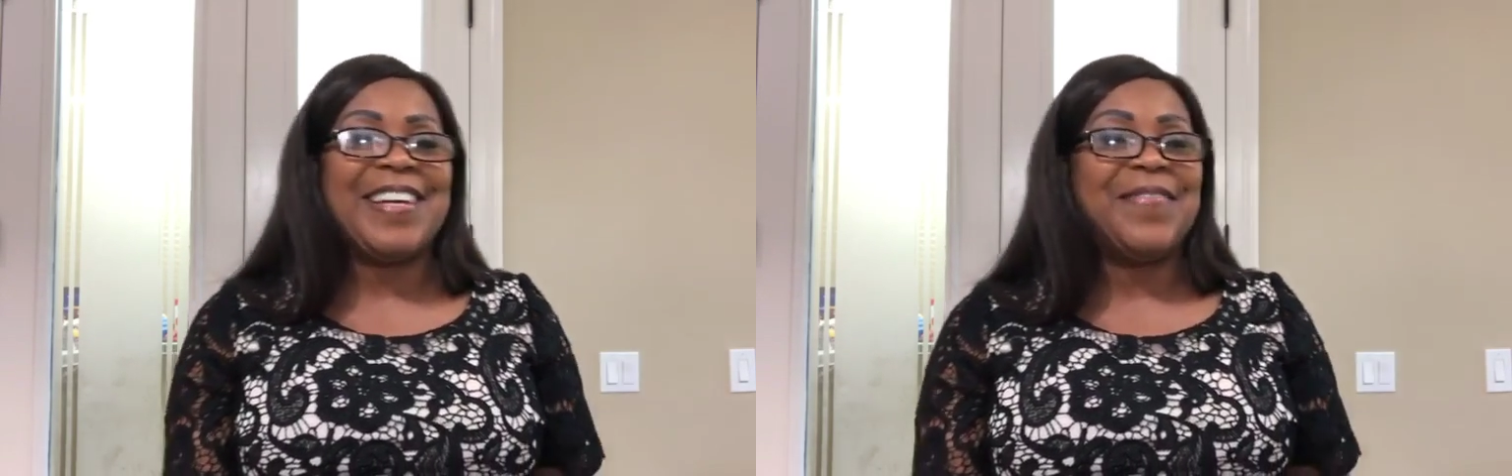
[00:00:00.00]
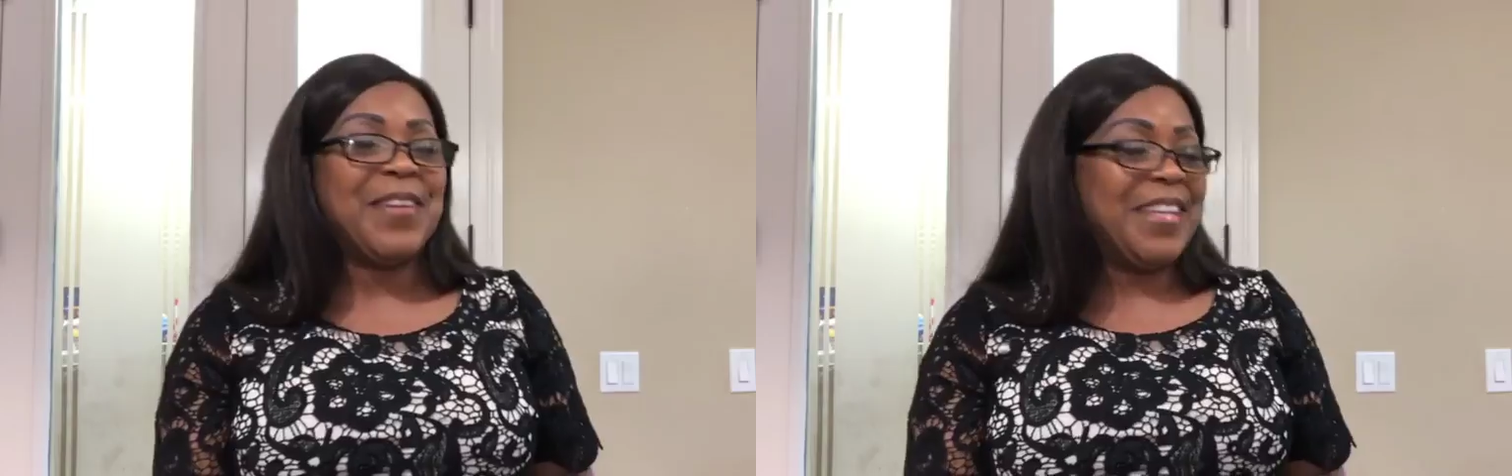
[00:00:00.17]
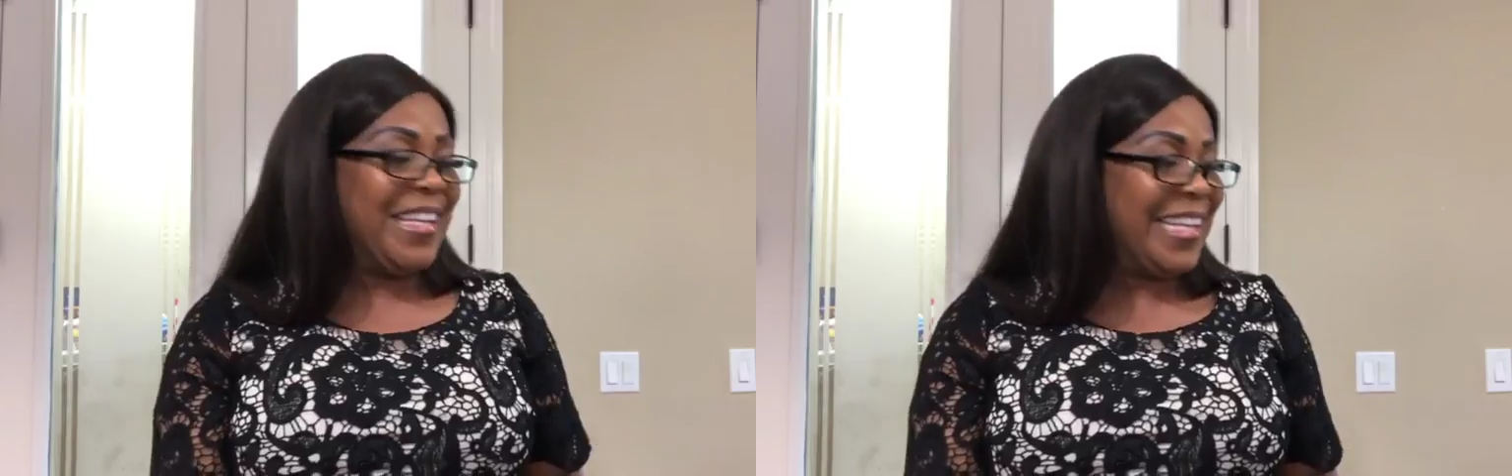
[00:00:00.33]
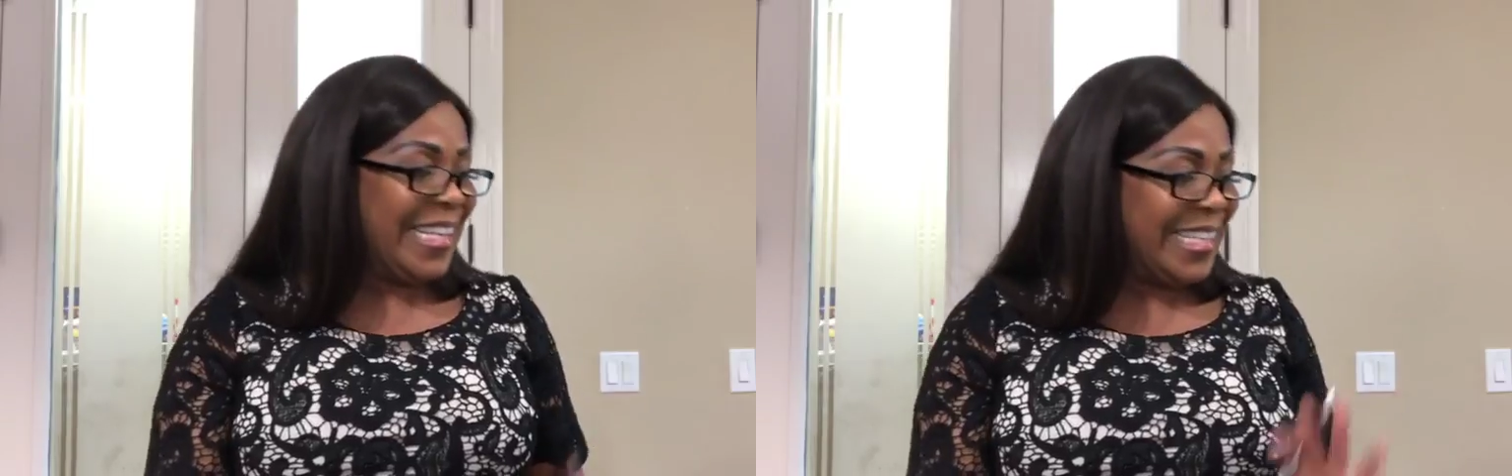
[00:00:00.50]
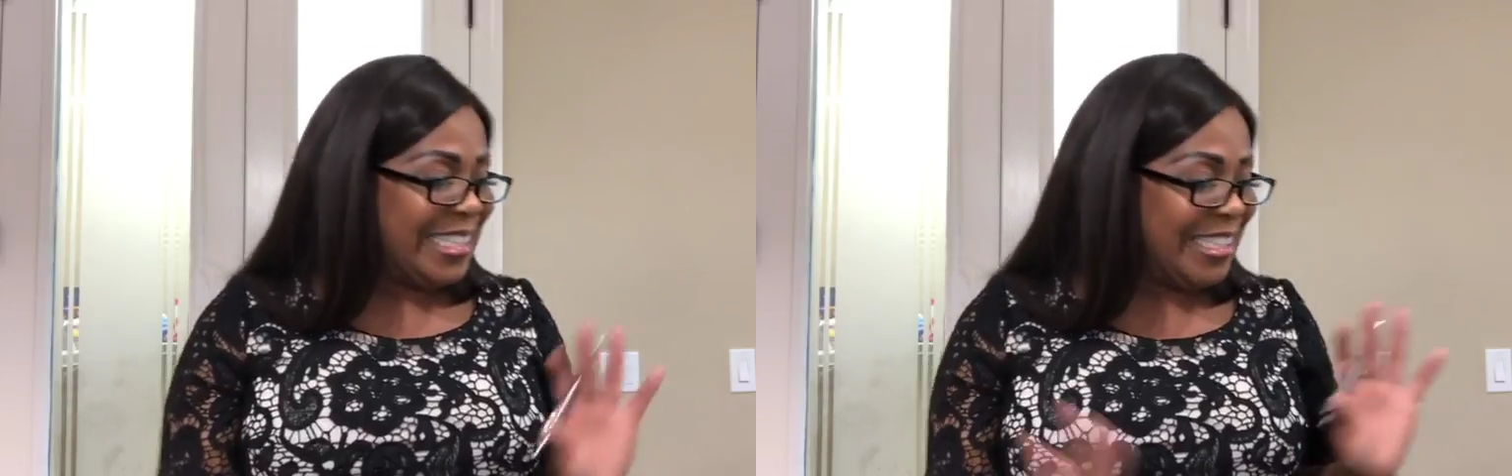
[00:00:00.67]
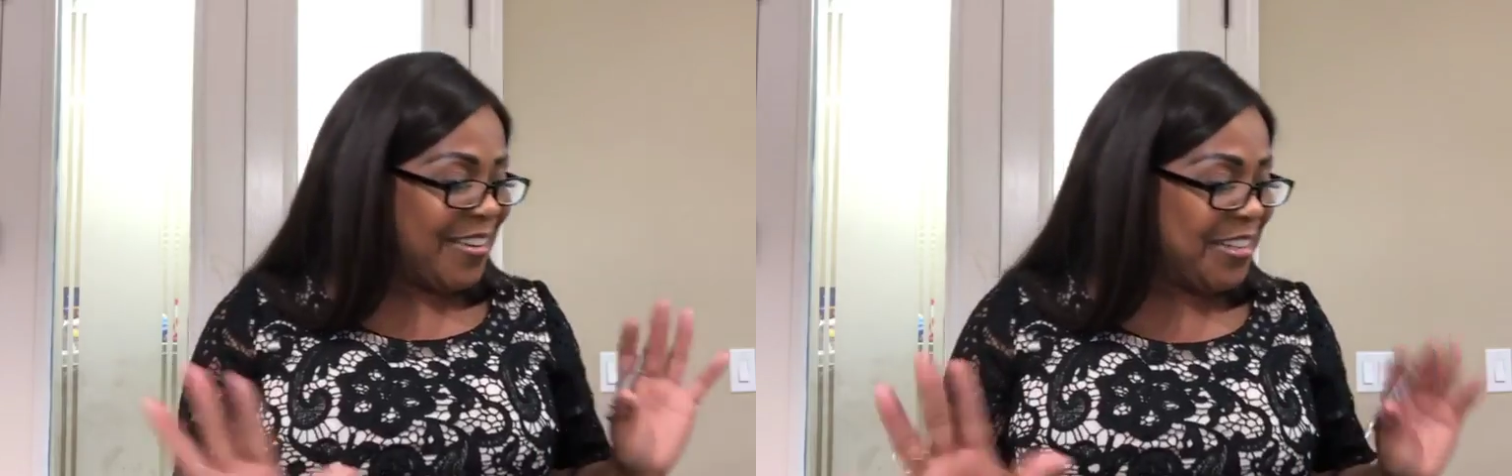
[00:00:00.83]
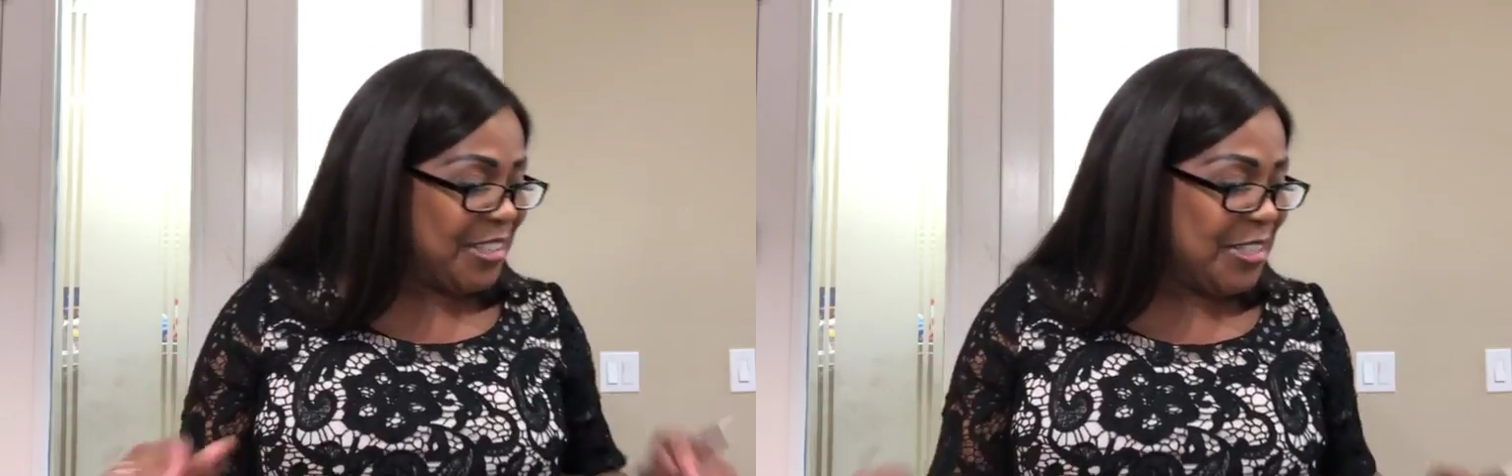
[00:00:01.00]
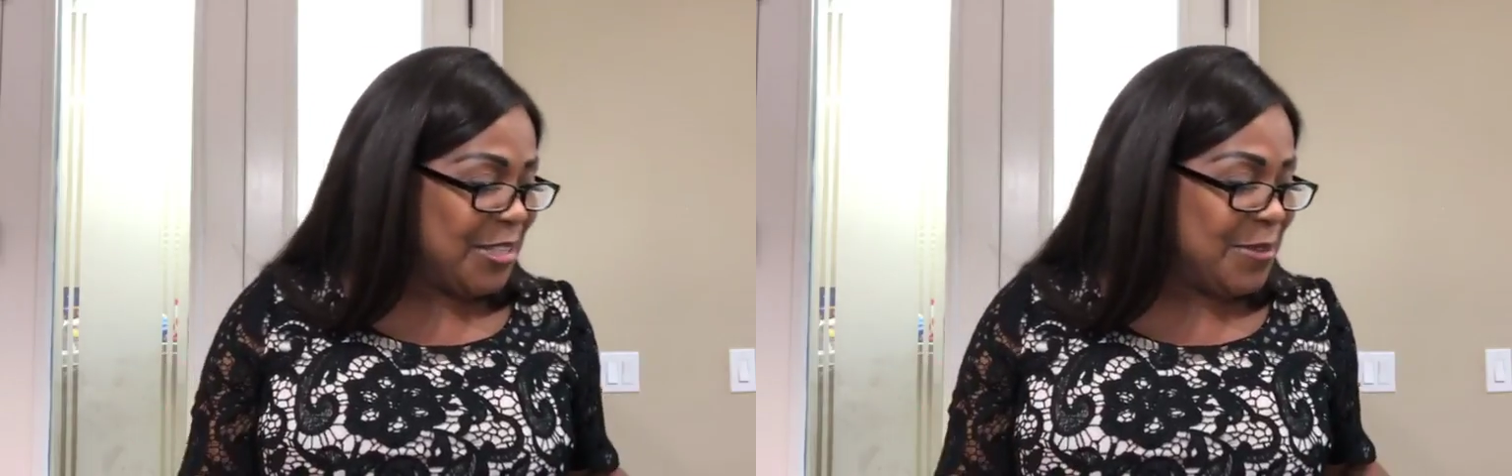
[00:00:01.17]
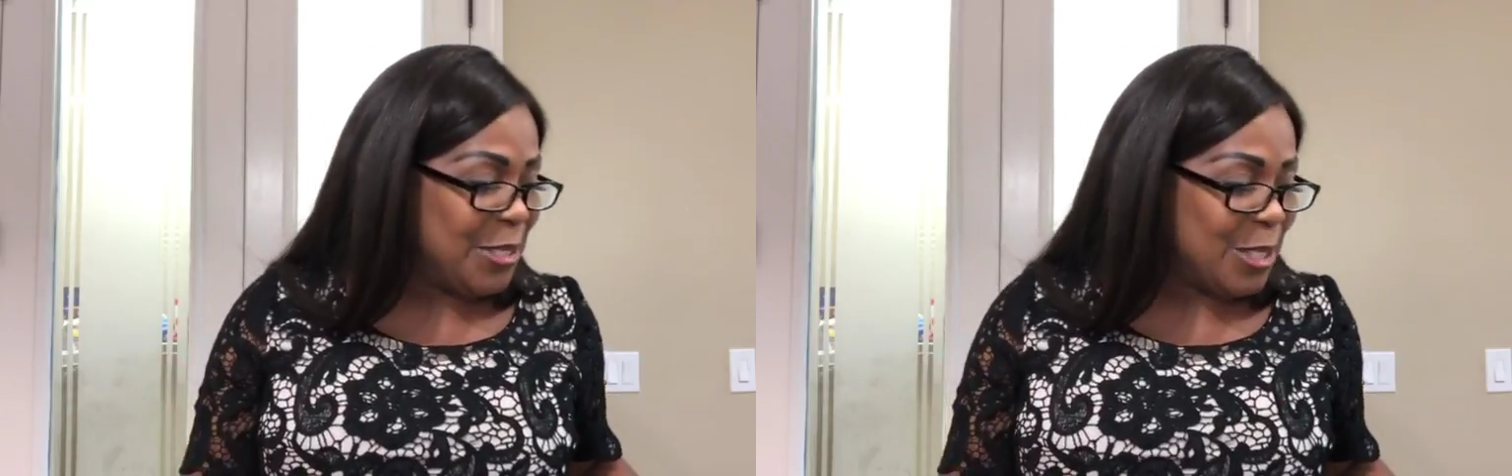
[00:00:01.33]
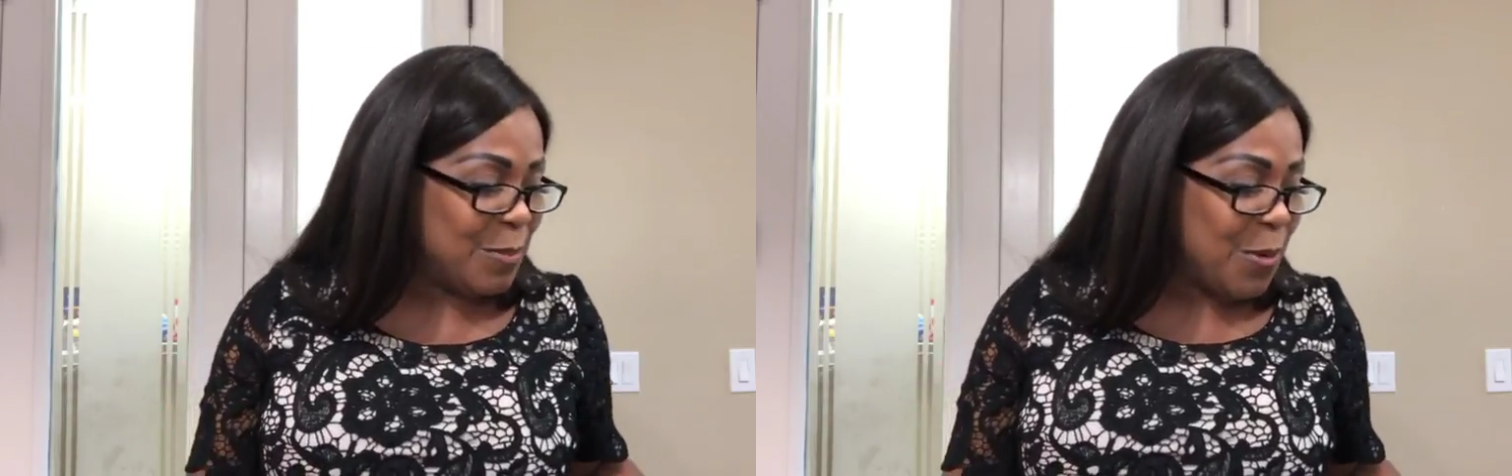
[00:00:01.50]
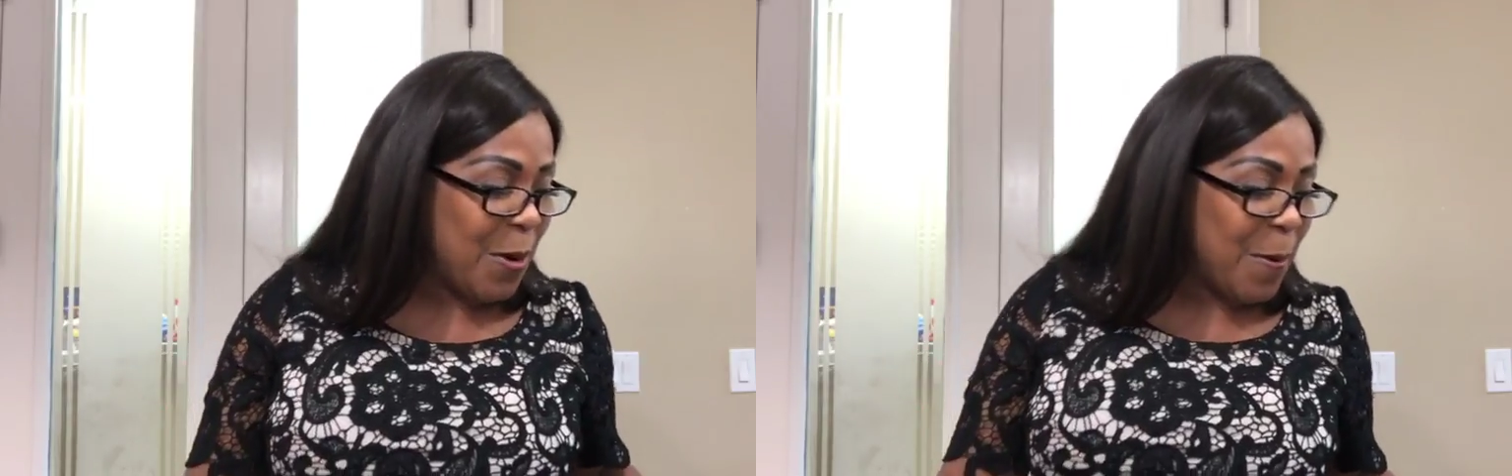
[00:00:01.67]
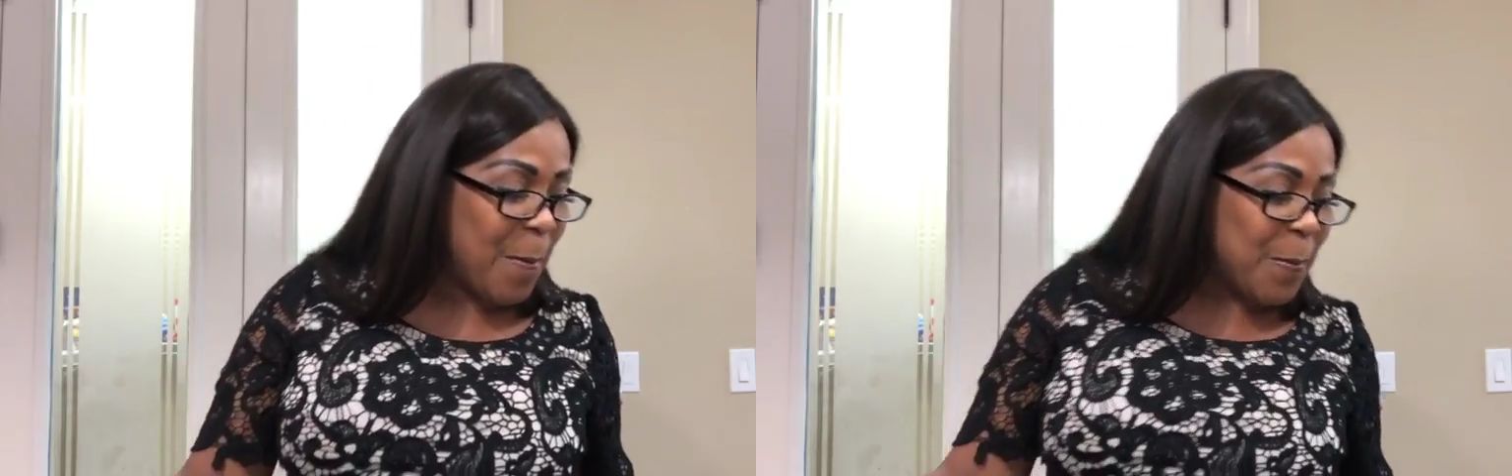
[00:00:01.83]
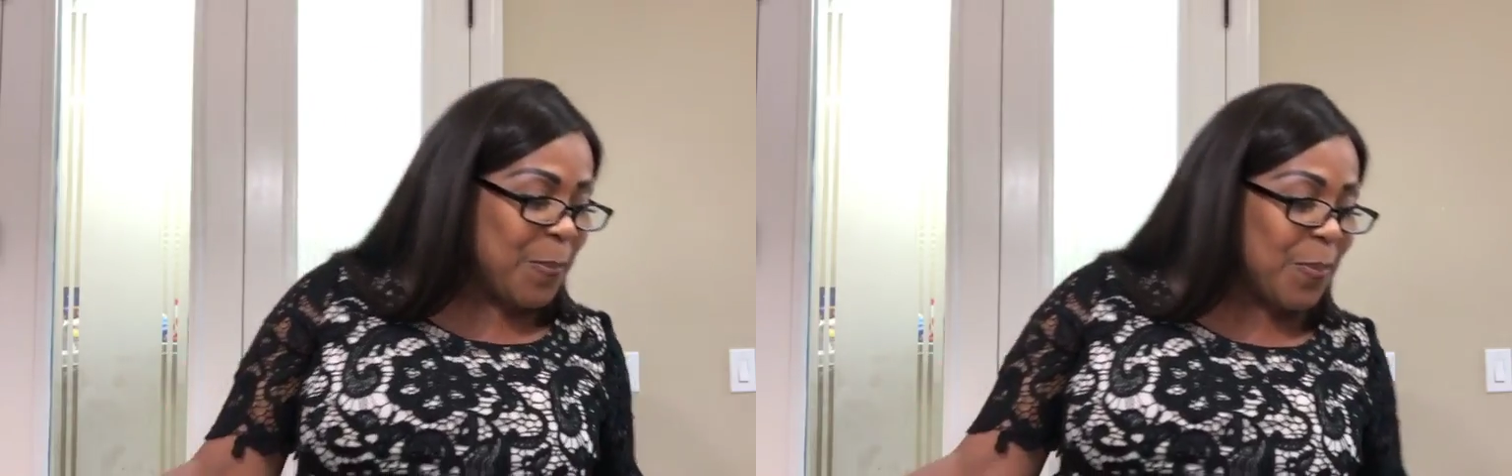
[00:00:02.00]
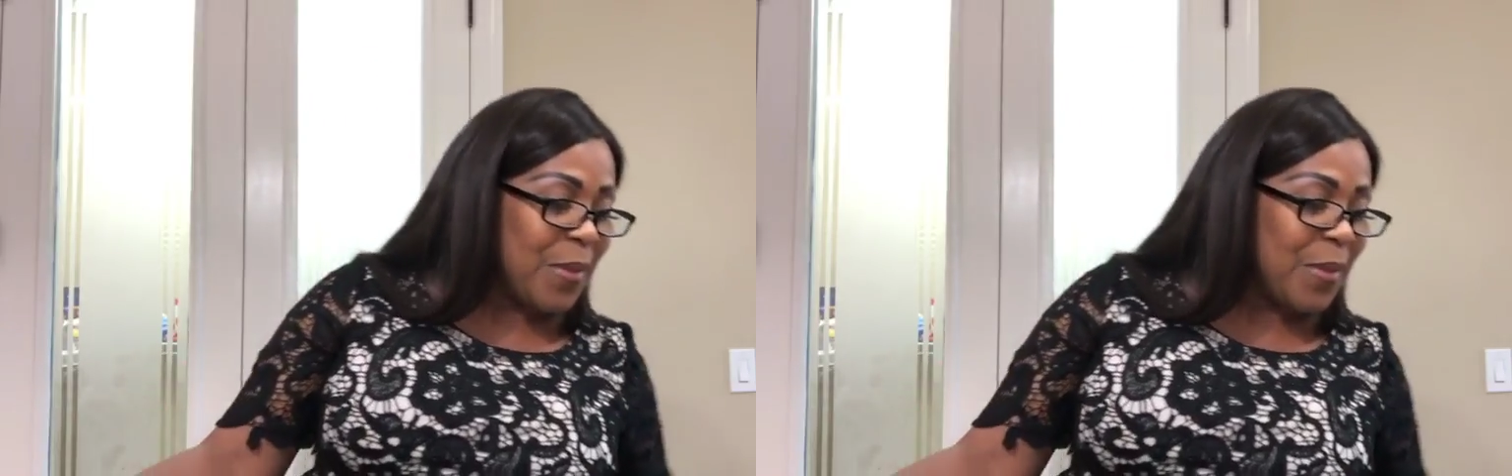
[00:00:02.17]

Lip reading: Come on here. Let's share this good news this morning.